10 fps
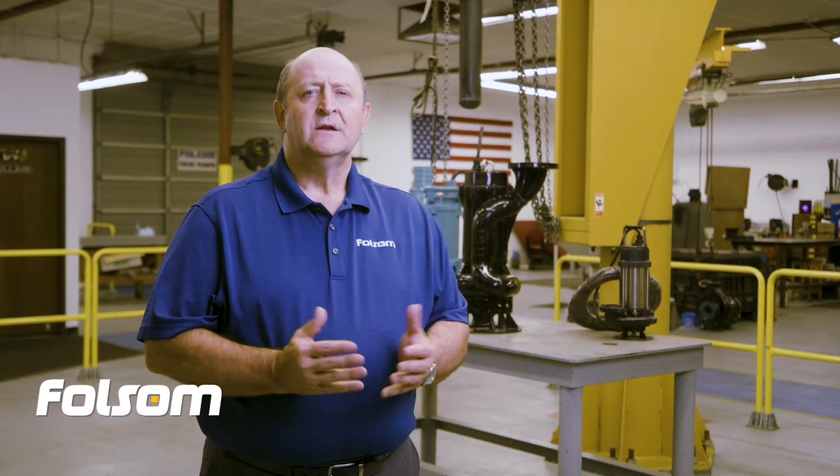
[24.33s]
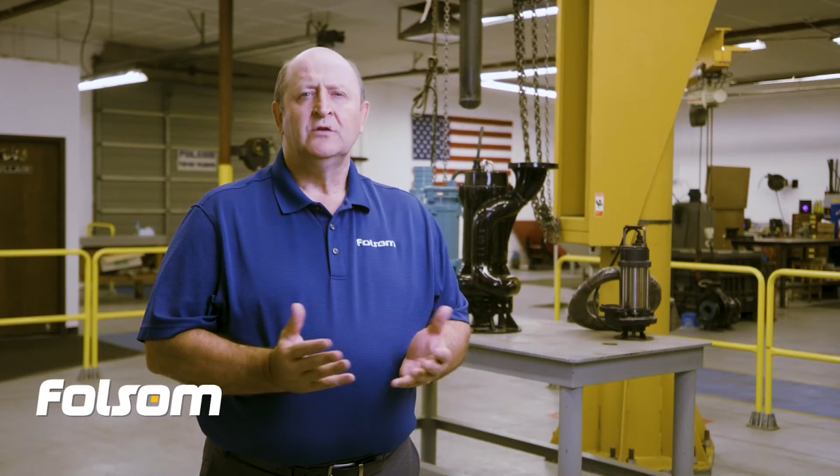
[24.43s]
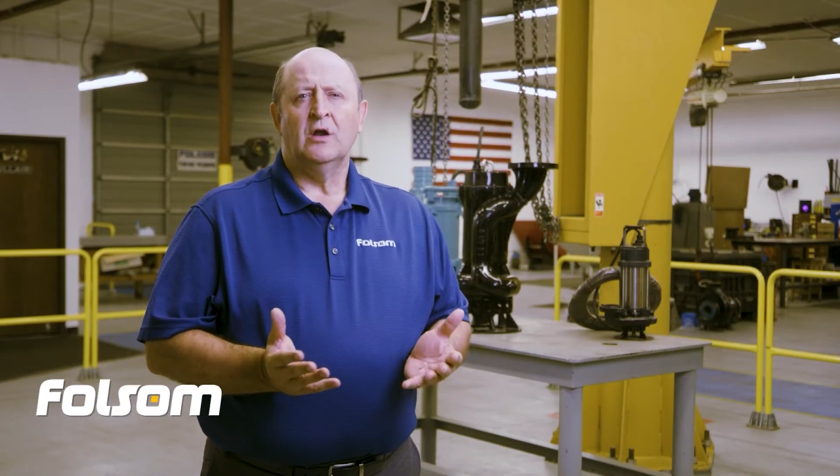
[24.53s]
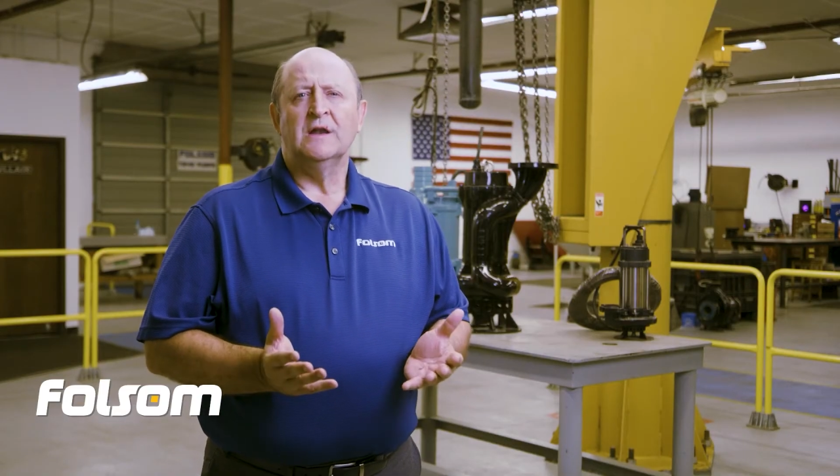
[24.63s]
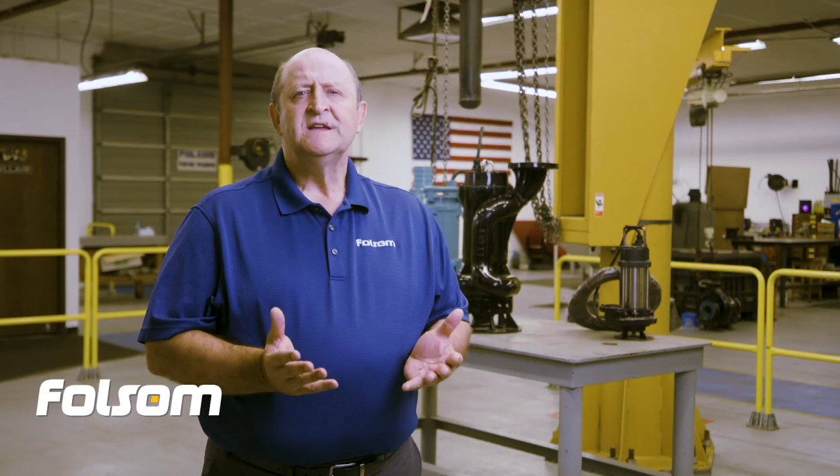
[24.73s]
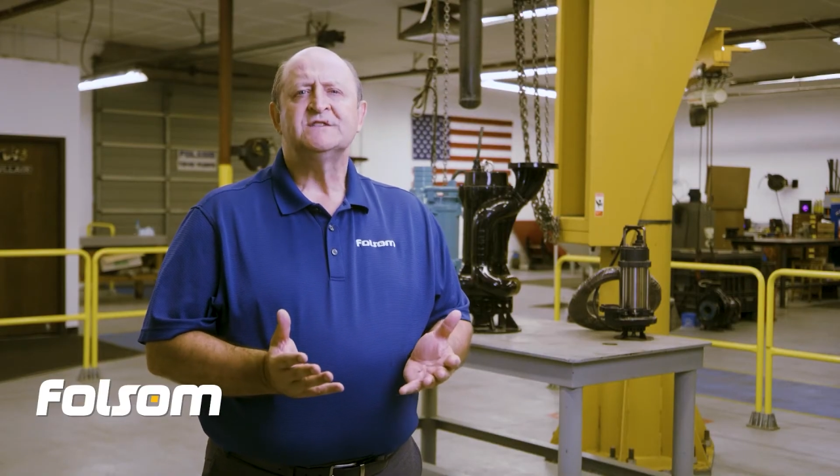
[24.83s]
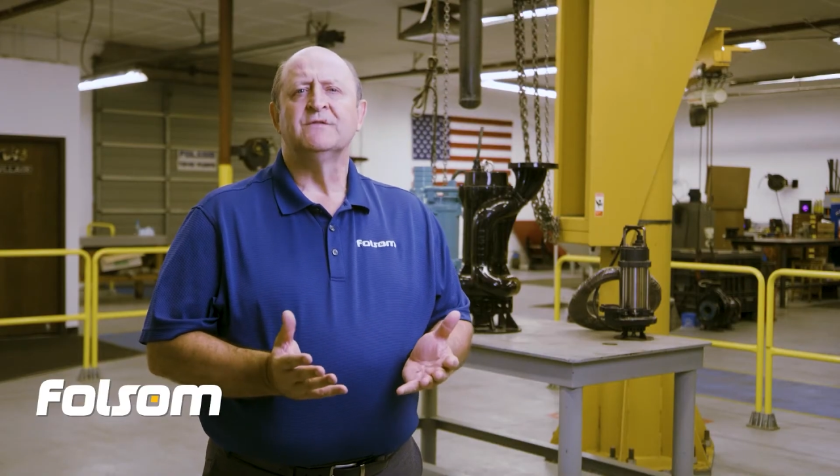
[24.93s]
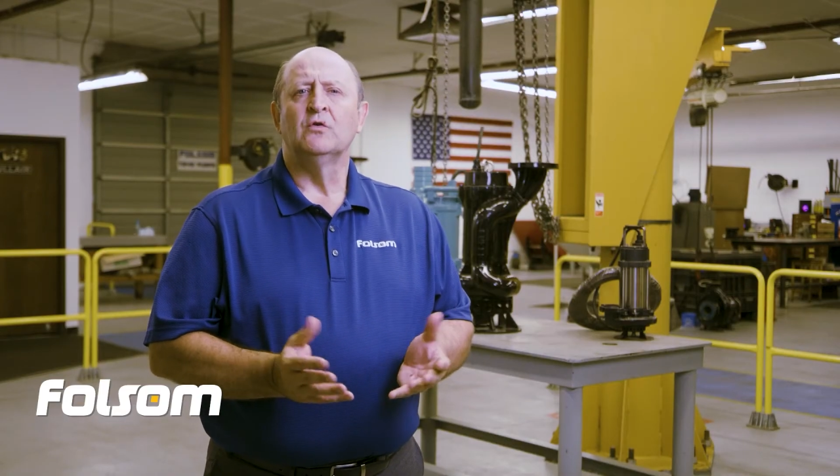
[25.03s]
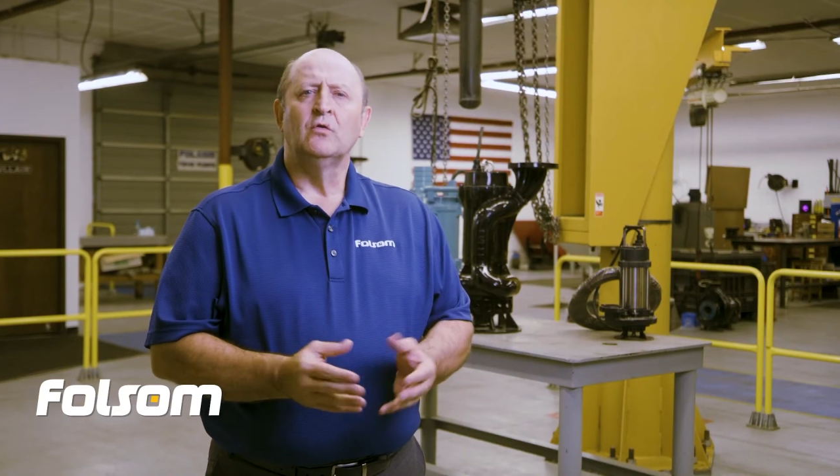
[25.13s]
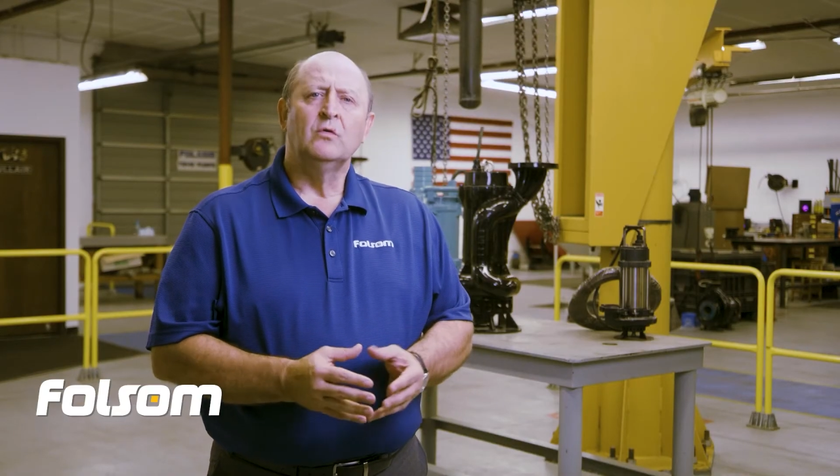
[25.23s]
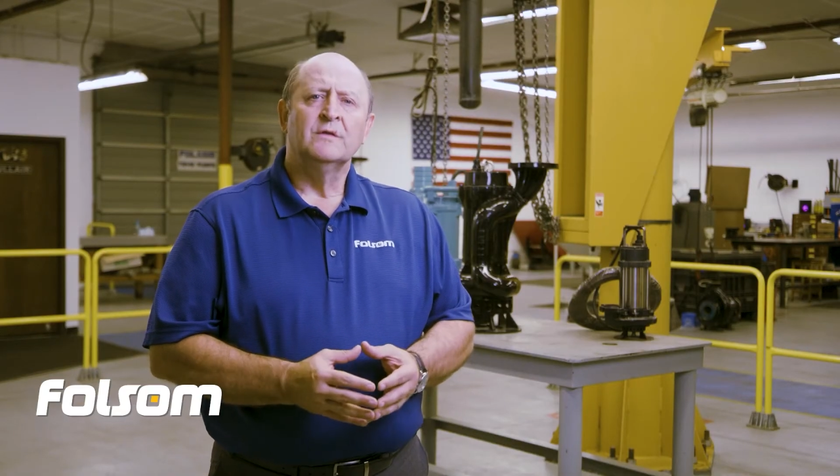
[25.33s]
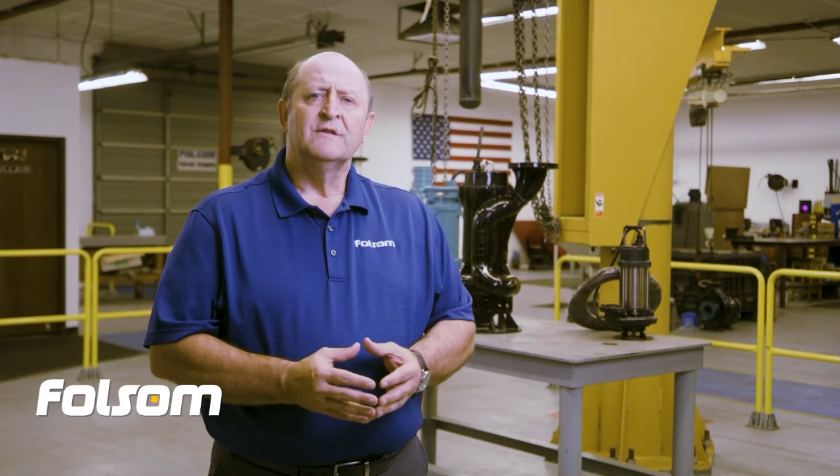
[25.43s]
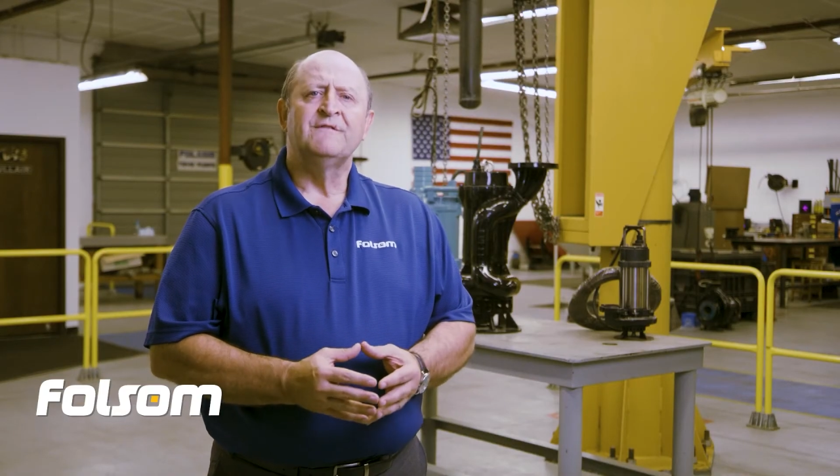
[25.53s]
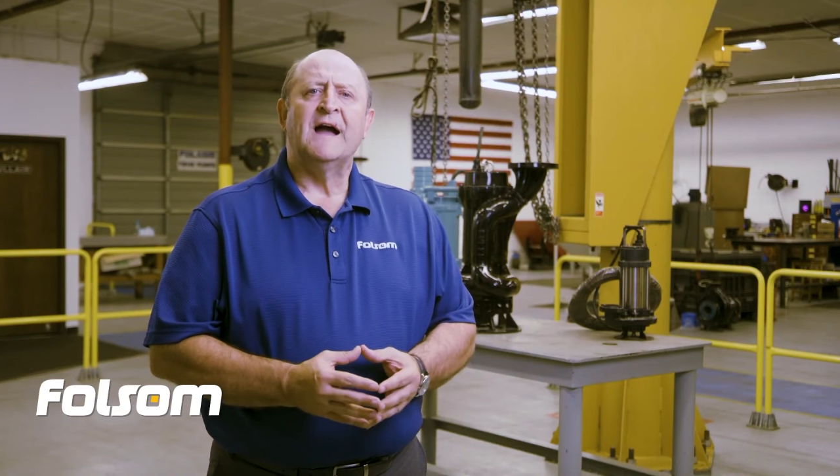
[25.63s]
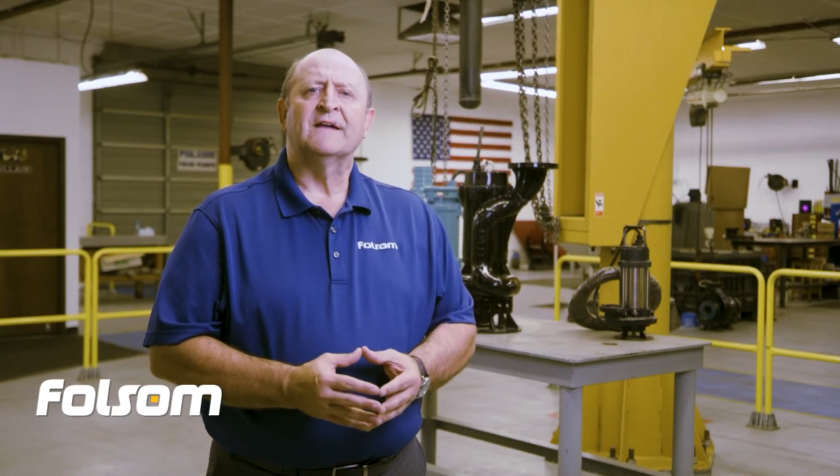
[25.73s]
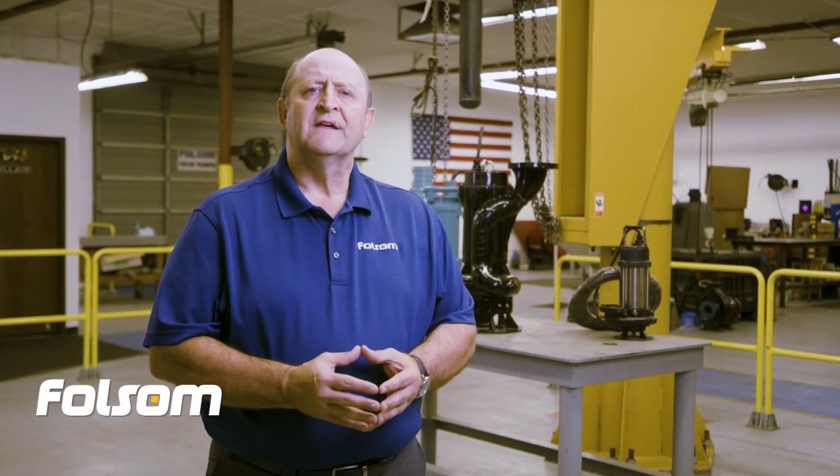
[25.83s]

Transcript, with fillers: not least of all the fact